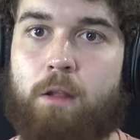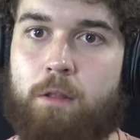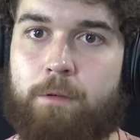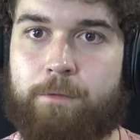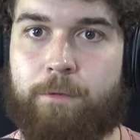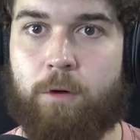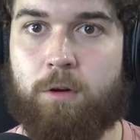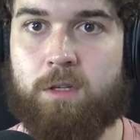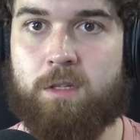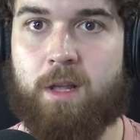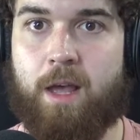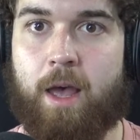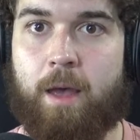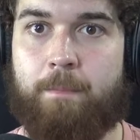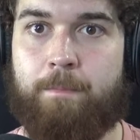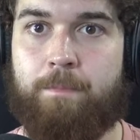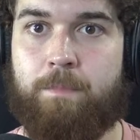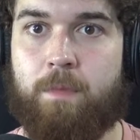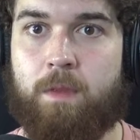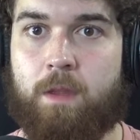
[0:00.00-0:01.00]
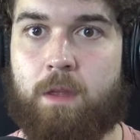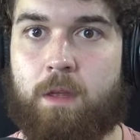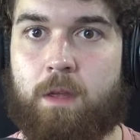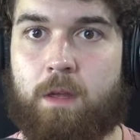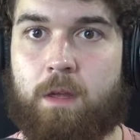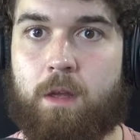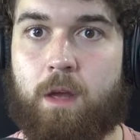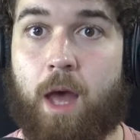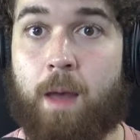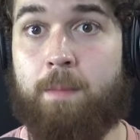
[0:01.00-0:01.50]
the first time?
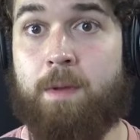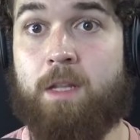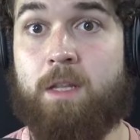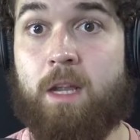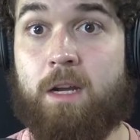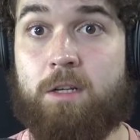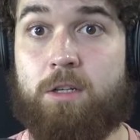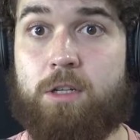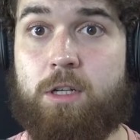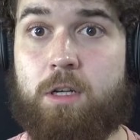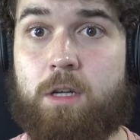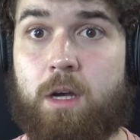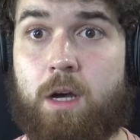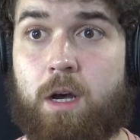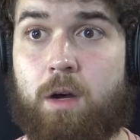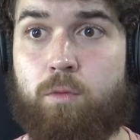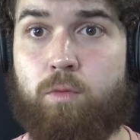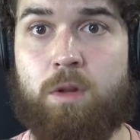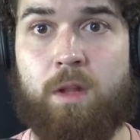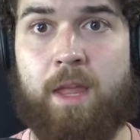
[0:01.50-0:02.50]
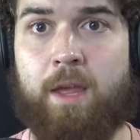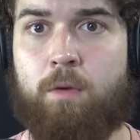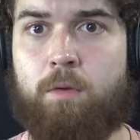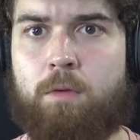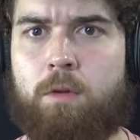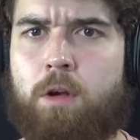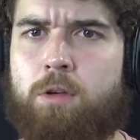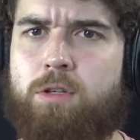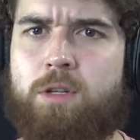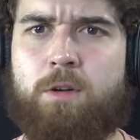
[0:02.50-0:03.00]
I mean, didn't she
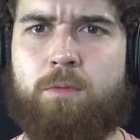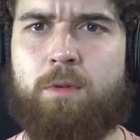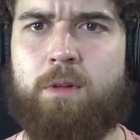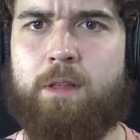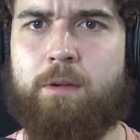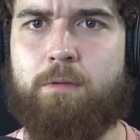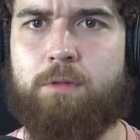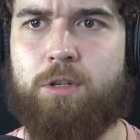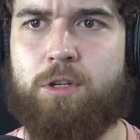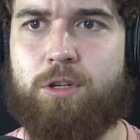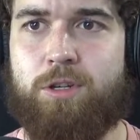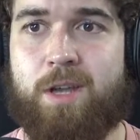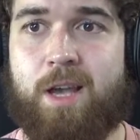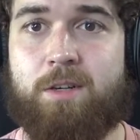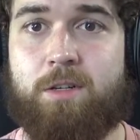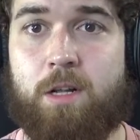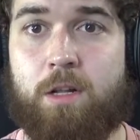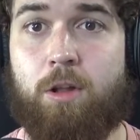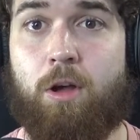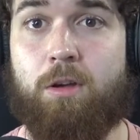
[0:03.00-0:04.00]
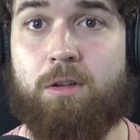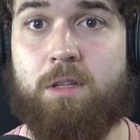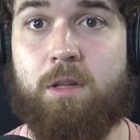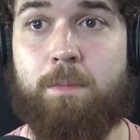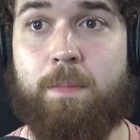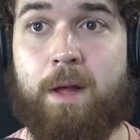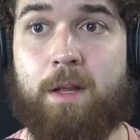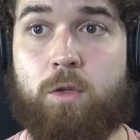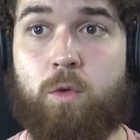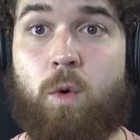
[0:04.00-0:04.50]
relinquish? No, she didn't relinquish. She actually lost the
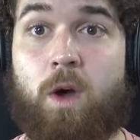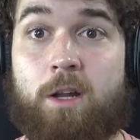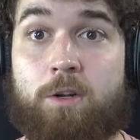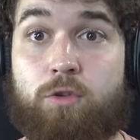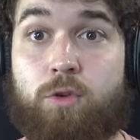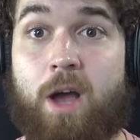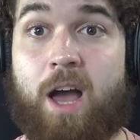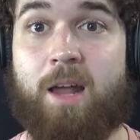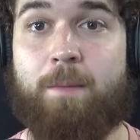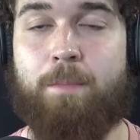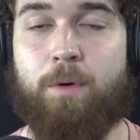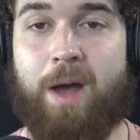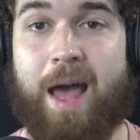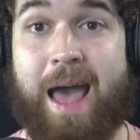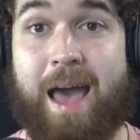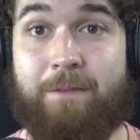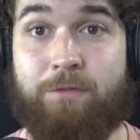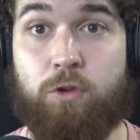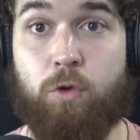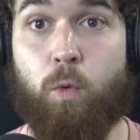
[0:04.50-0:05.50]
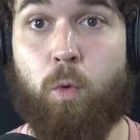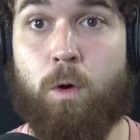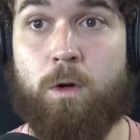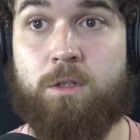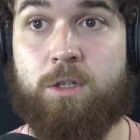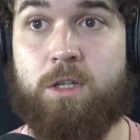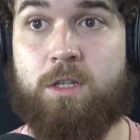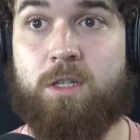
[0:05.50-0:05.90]
belt to Andrade. But afterwards, she